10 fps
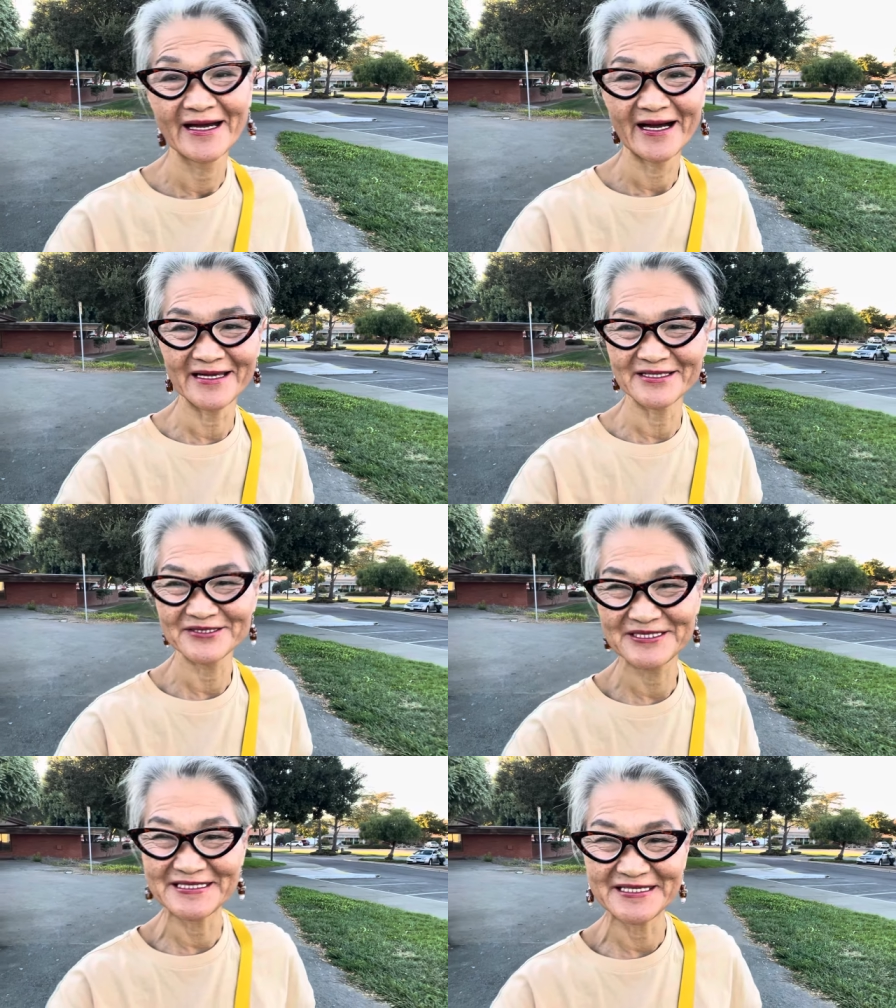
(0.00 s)

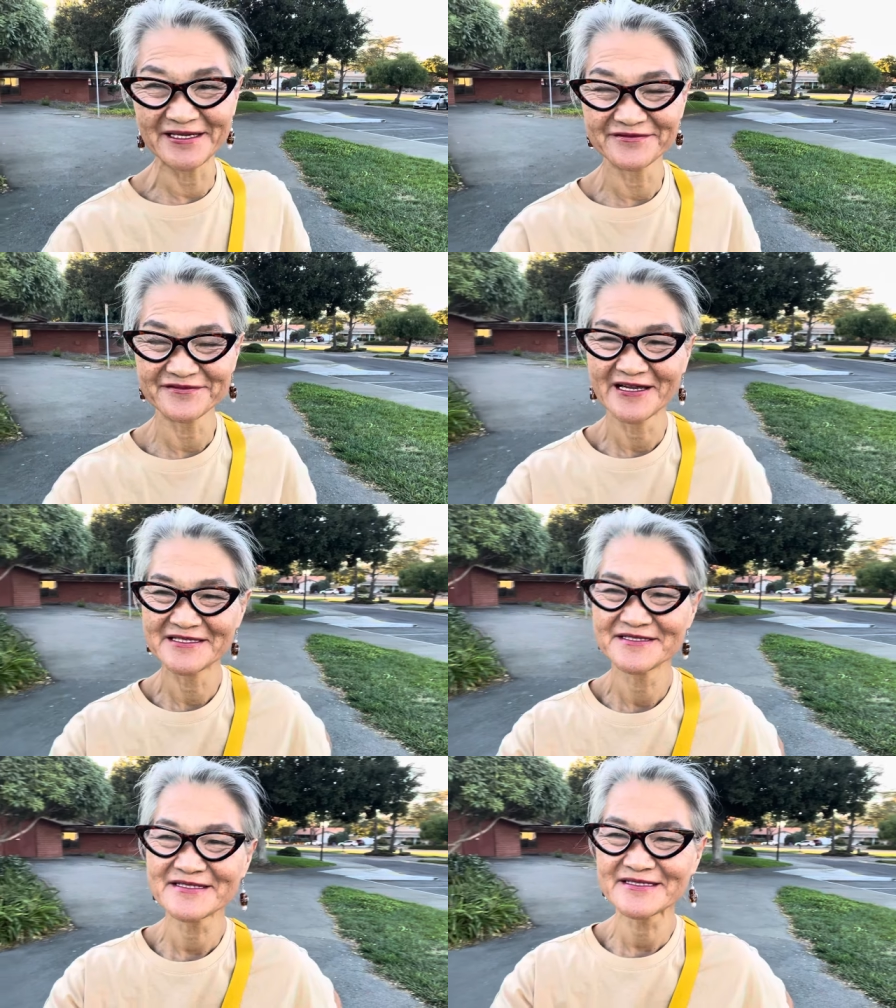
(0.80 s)
Hello, dear
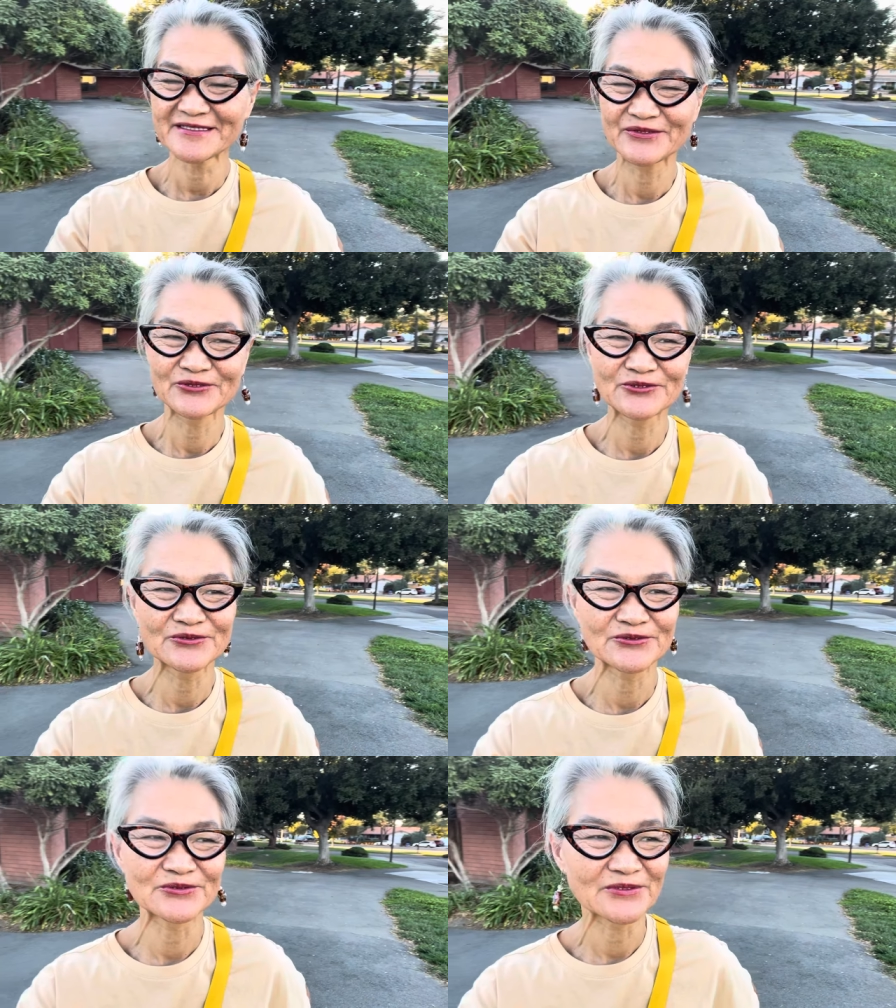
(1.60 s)
friends.
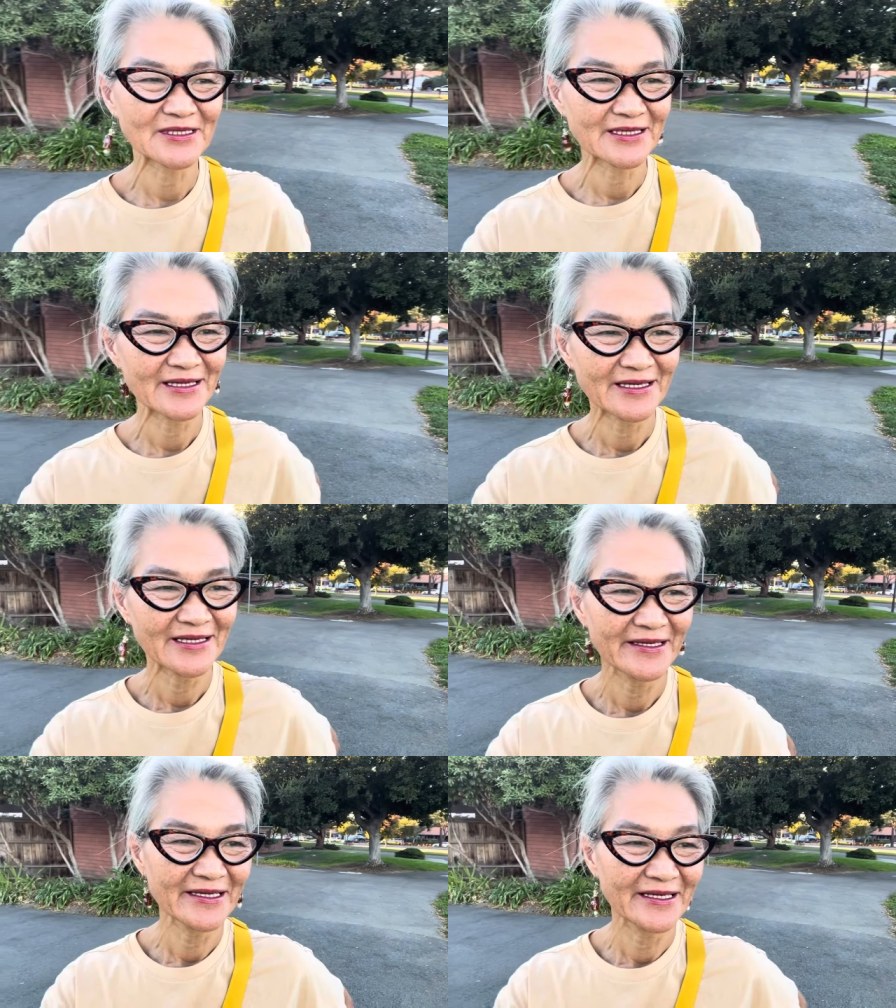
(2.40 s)
Good
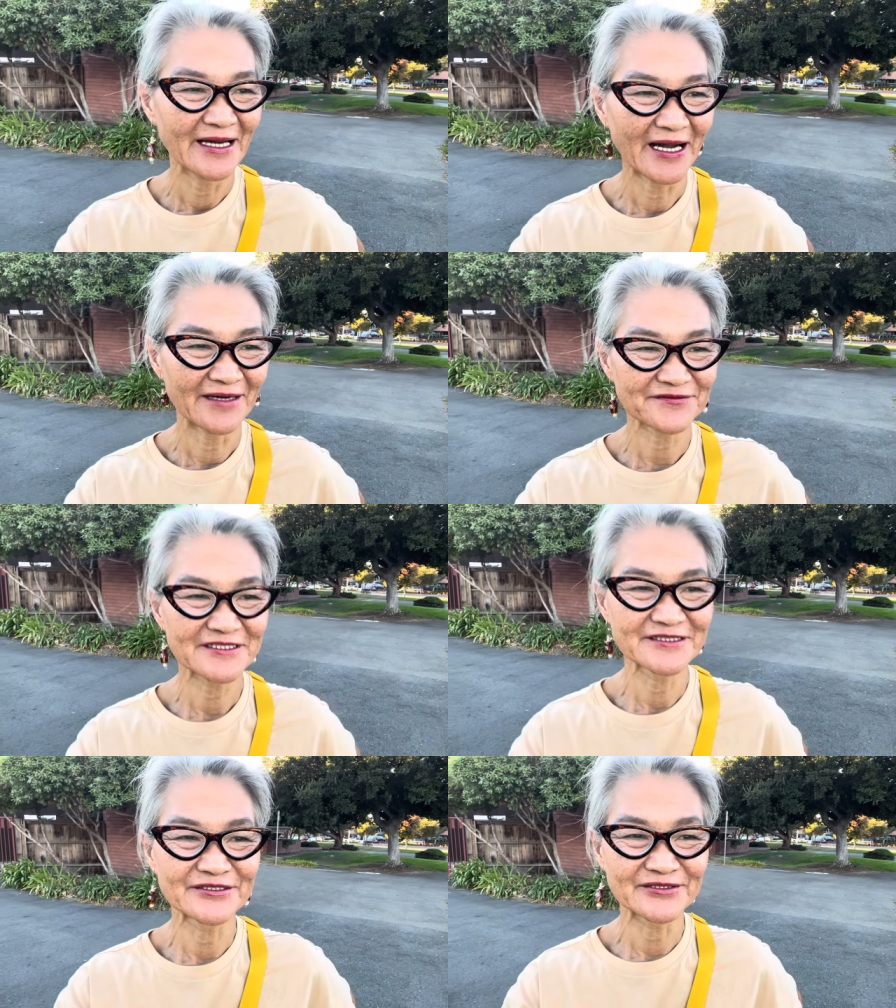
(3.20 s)

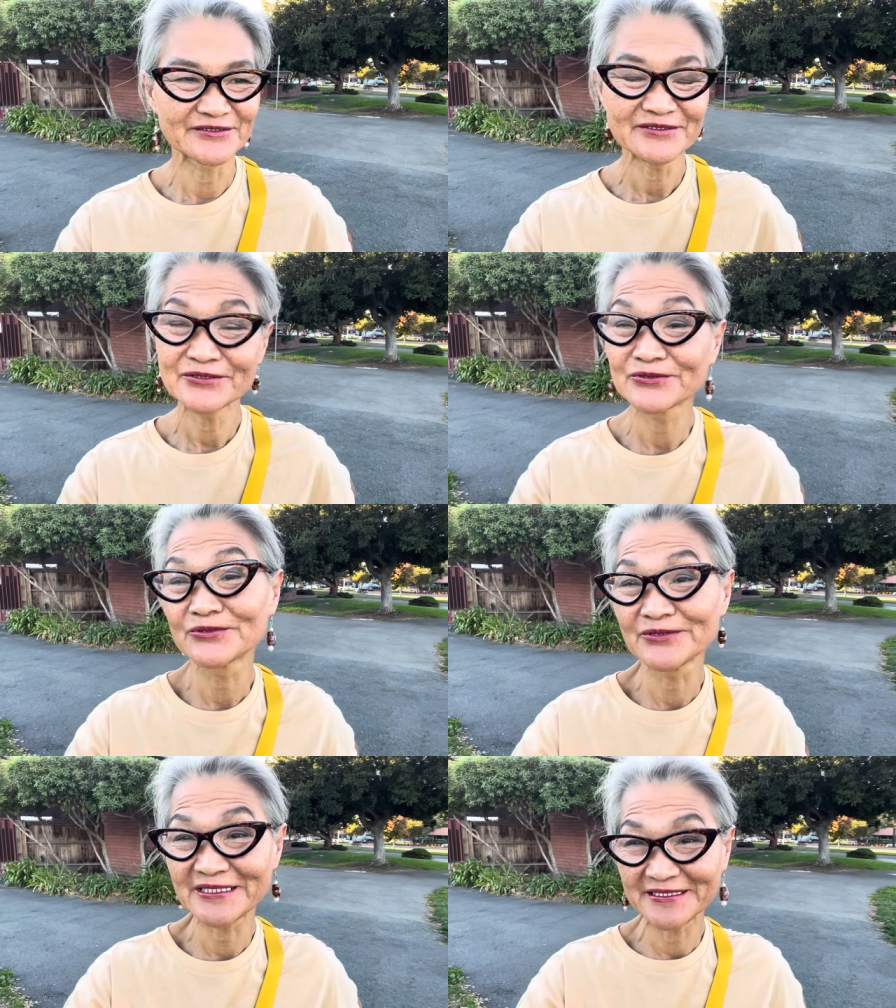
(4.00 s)
afternoon, good
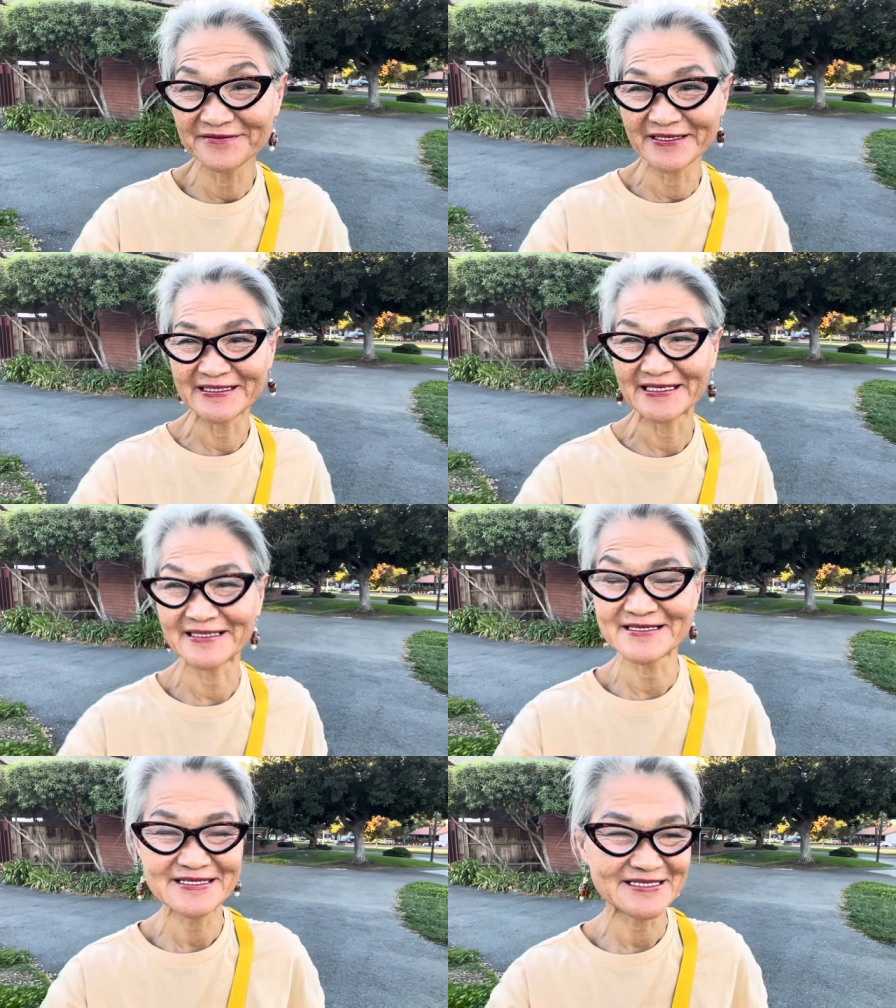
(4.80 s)
evening.
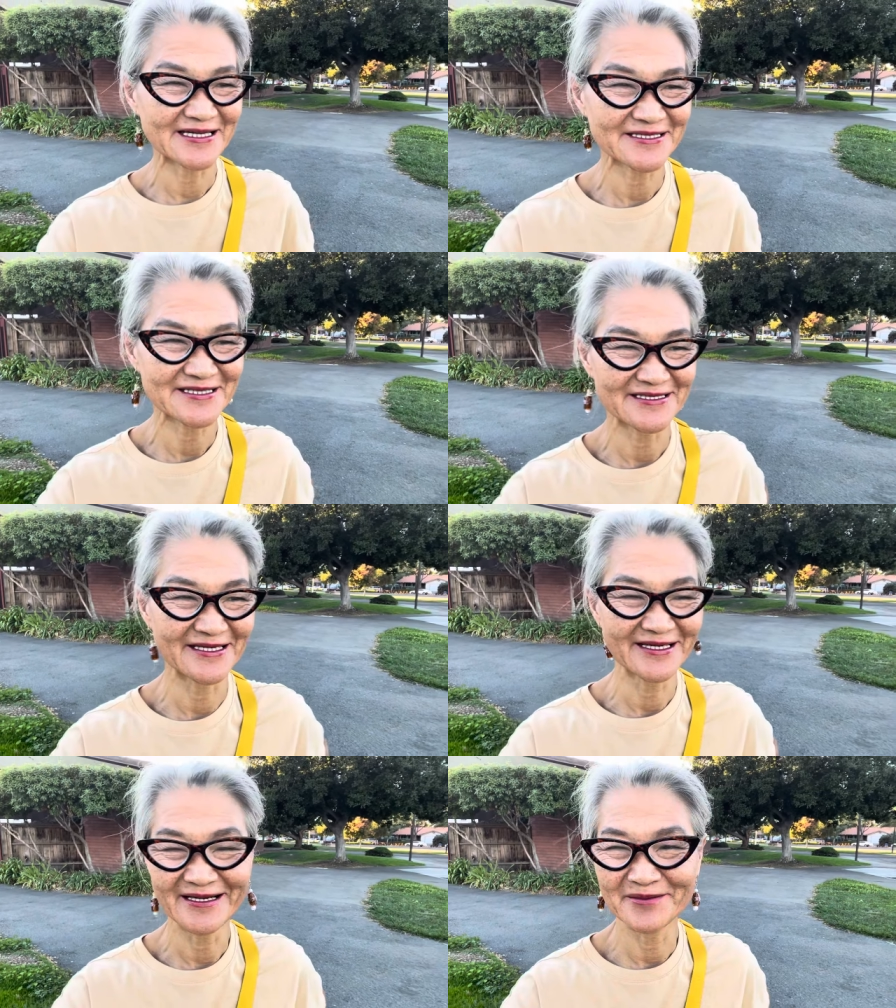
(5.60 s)
Such
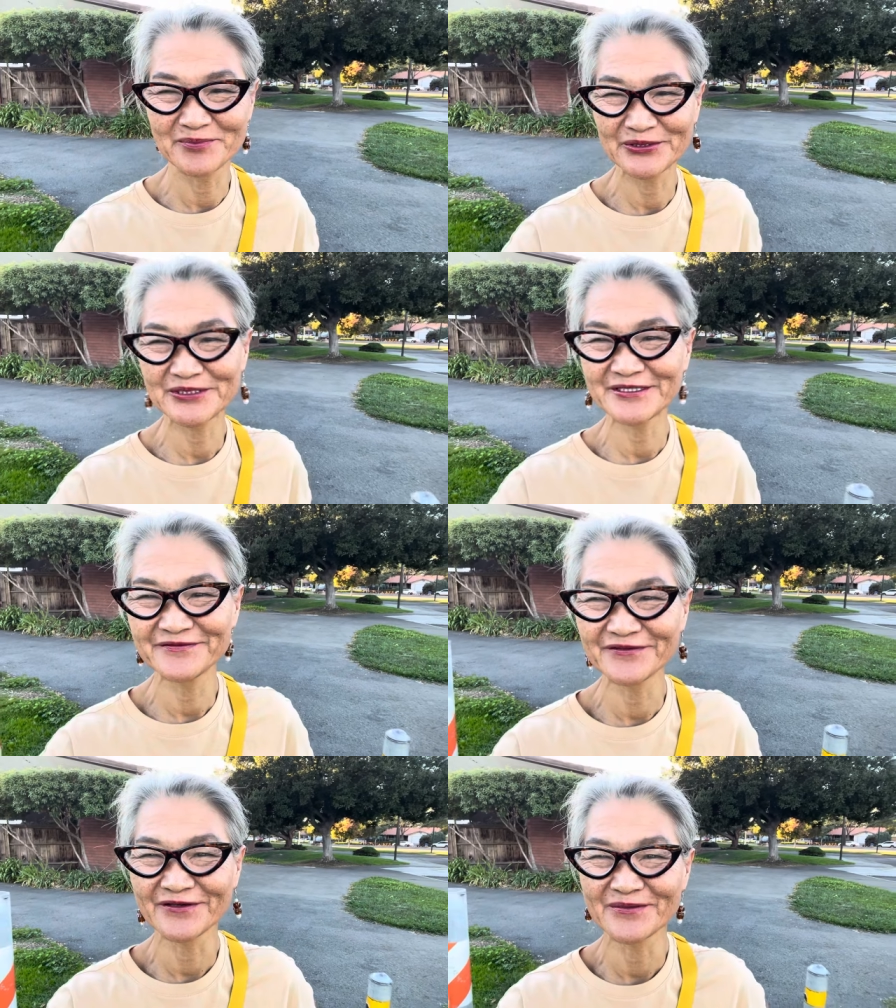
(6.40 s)
a
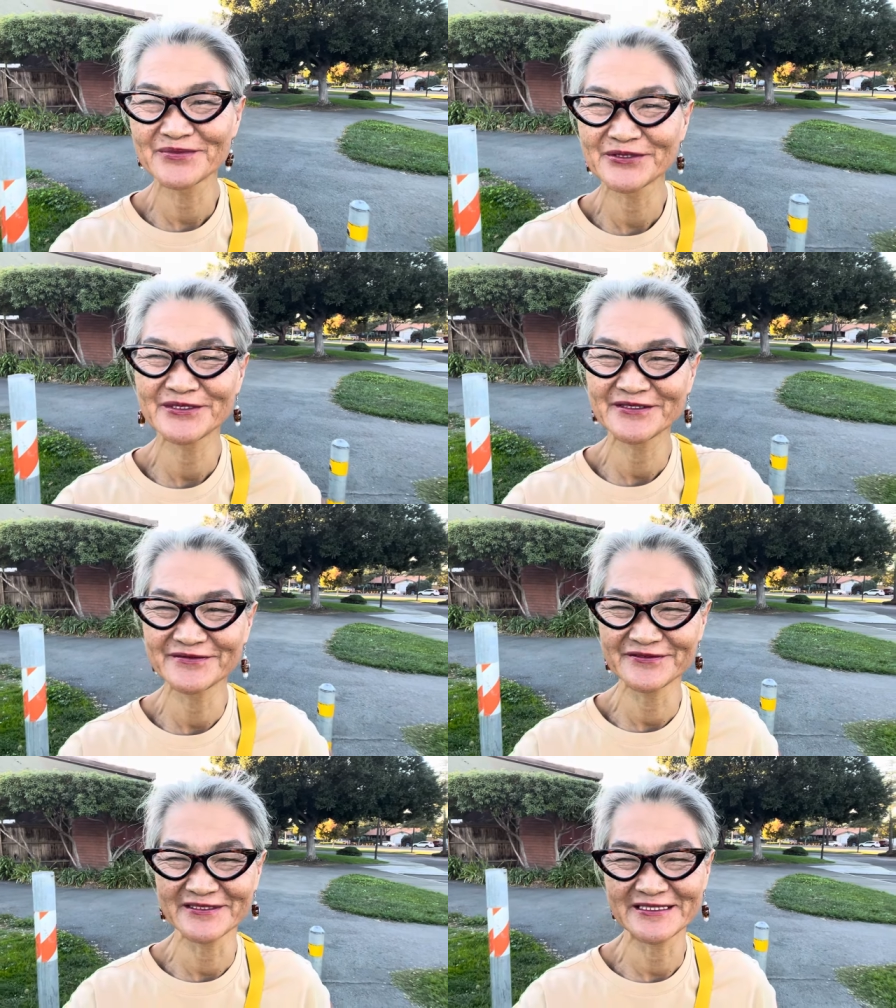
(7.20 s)
beautiful,
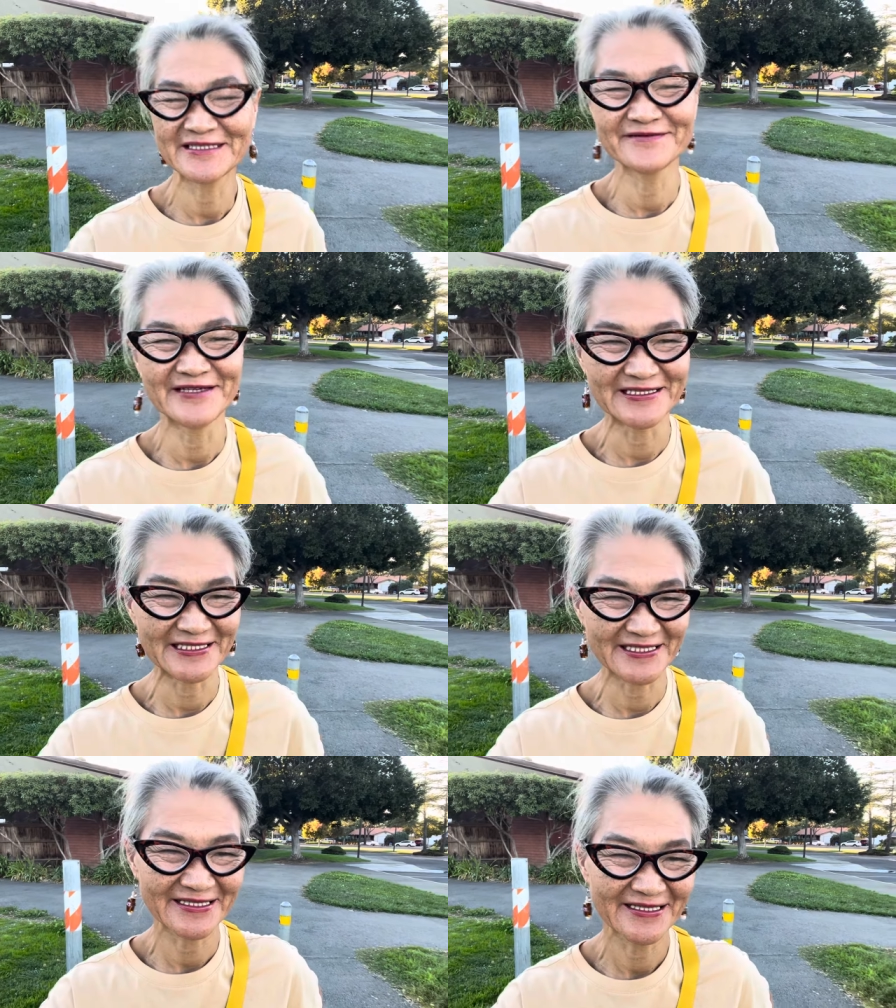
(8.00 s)
beautiful evening.